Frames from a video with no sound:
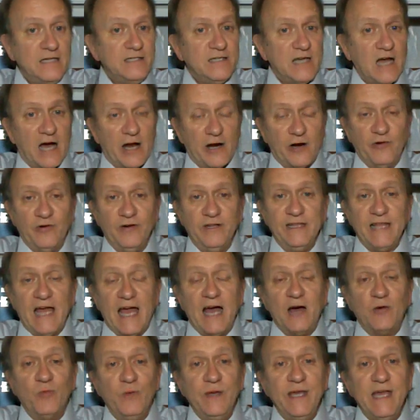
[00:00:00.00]
Not only
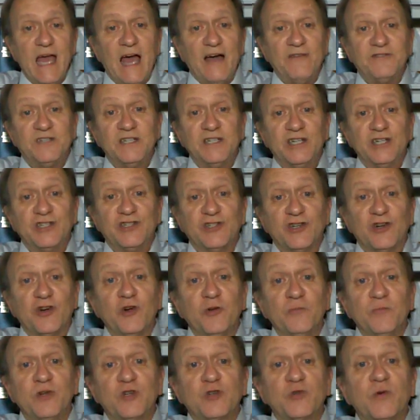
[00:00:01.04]
that, we have to
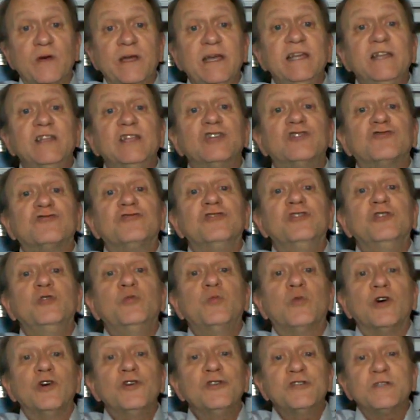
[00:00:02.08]
discern between the true
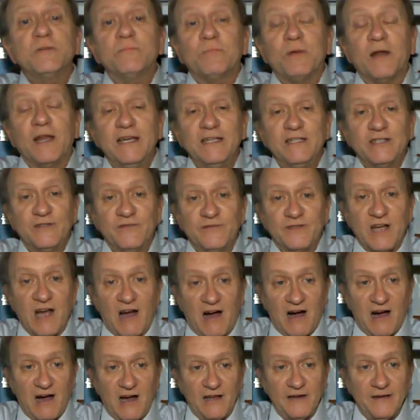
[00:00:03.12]
worship place of
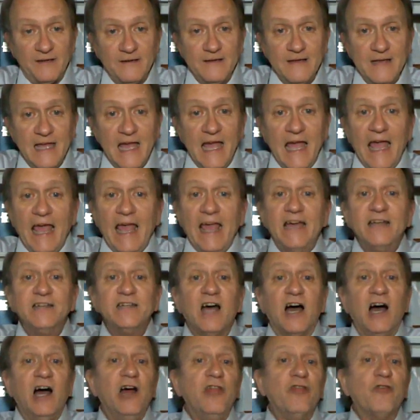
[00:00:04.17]
God and
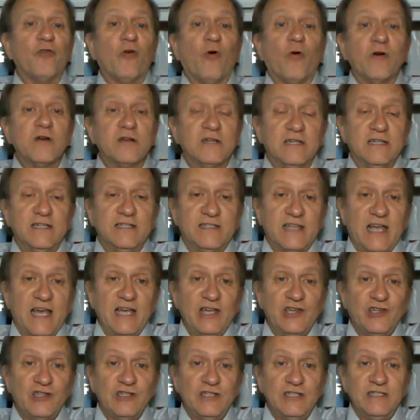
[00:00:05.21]
other
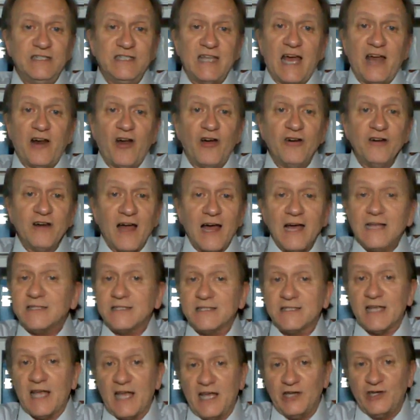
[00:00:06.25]
organizations that are not
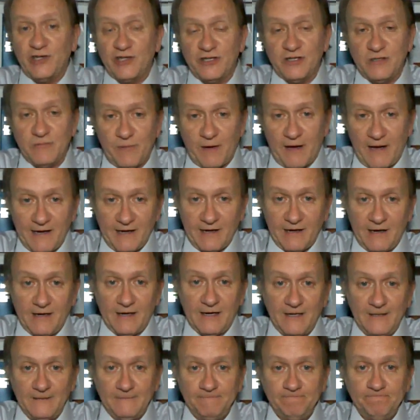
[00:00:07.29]
sanctioned by
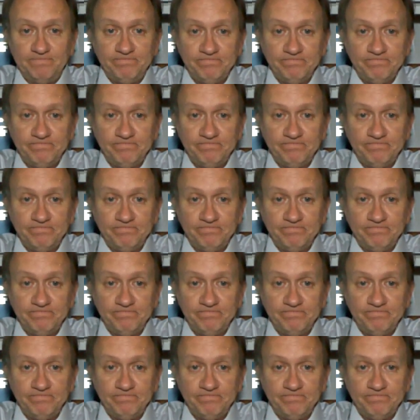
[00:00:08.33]
God.